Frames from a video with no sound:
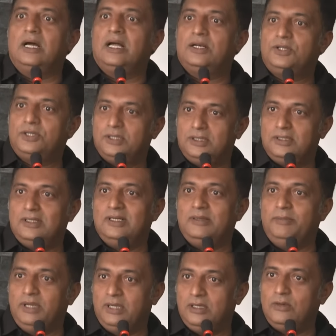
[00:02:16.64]
archer and
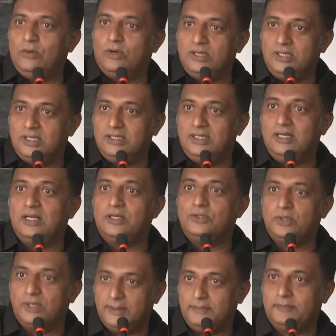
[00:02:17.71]
bigger warrior than
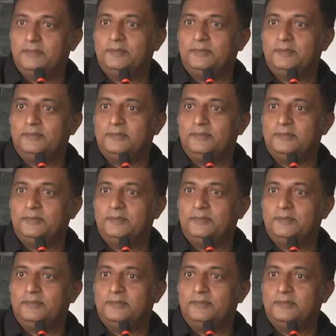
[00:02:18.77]
Arjuna,